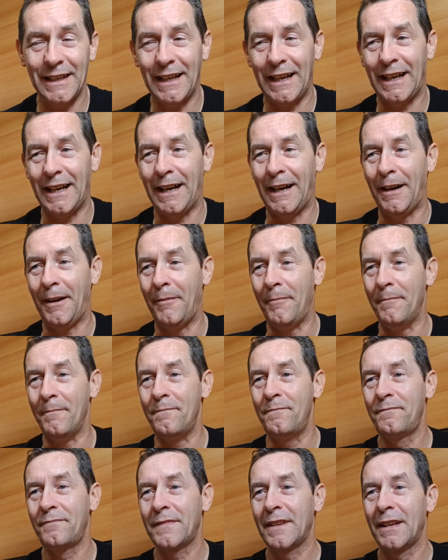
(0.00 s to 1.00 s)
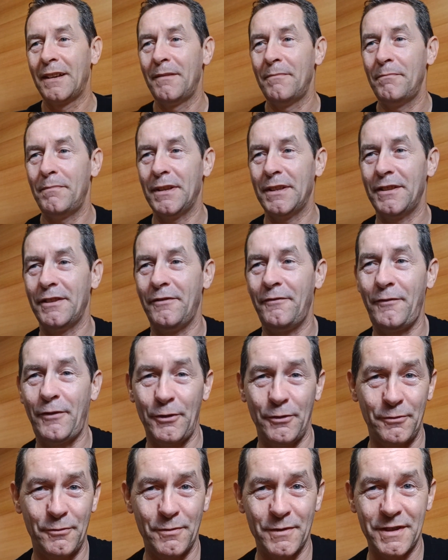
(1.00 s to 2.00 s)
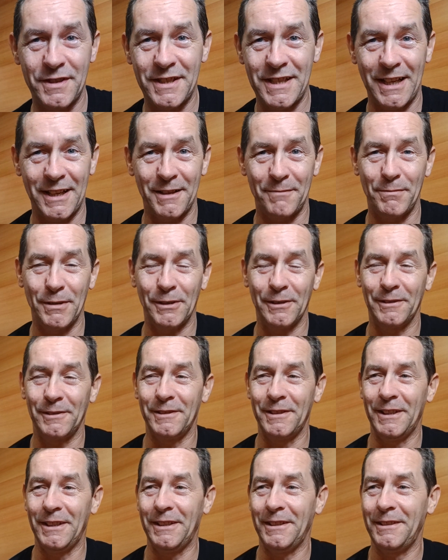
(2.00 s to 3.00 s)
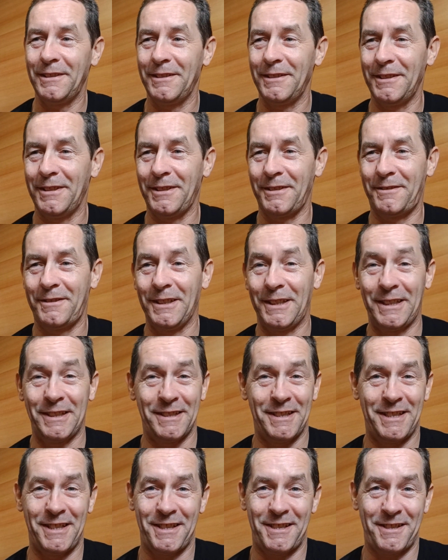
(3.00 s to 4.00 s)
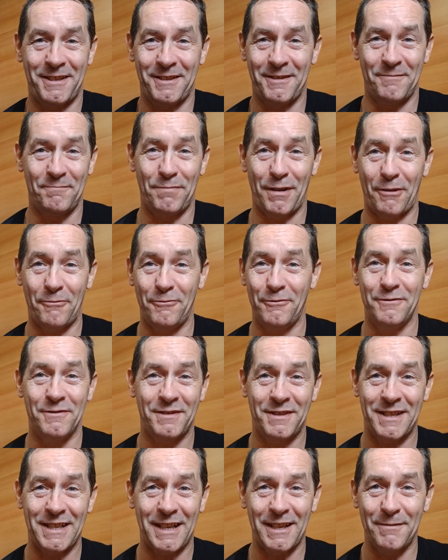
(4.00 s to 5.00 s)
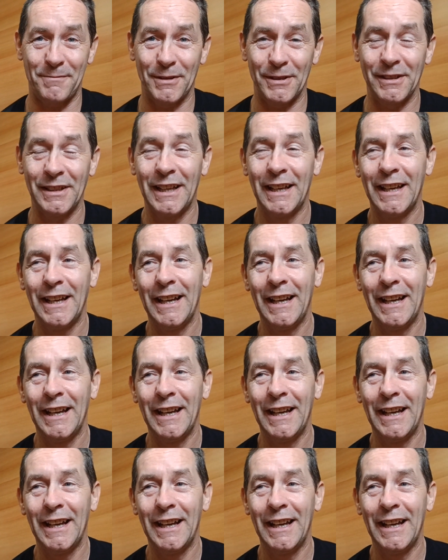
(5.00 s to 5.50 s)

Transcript: But the food was terrible, the condition of the boat was terrible,